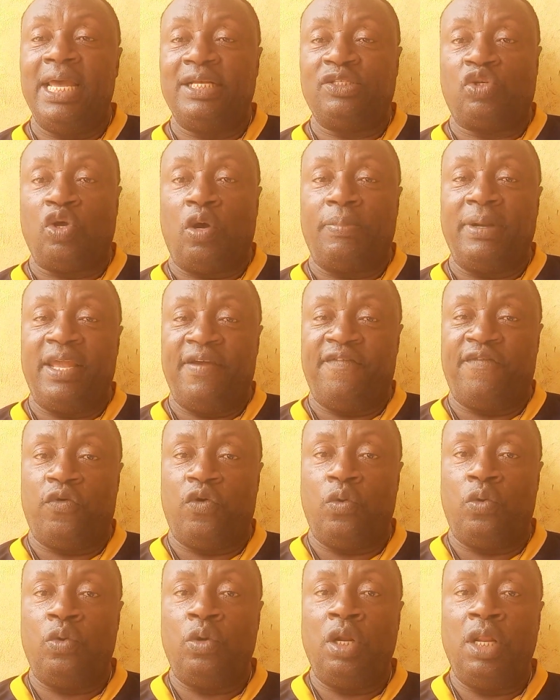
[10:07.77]
some
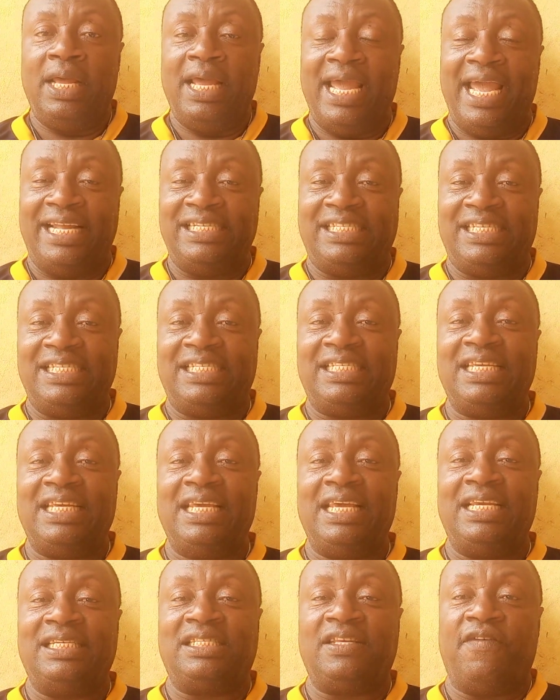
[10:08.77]
evil
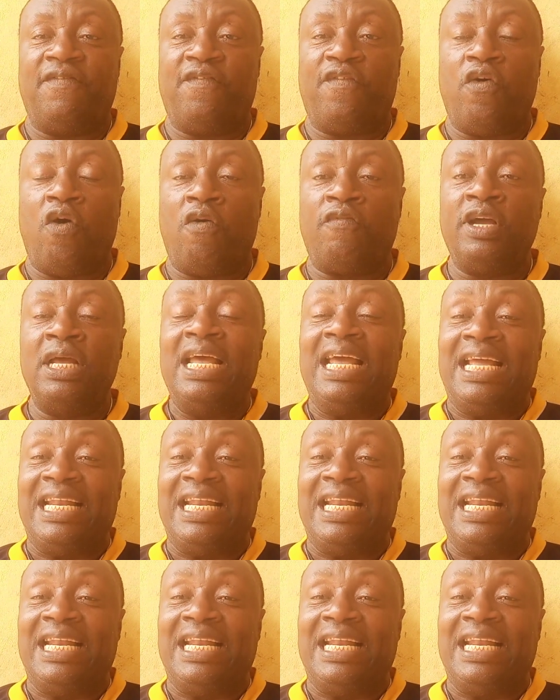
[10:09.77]
entity is involved.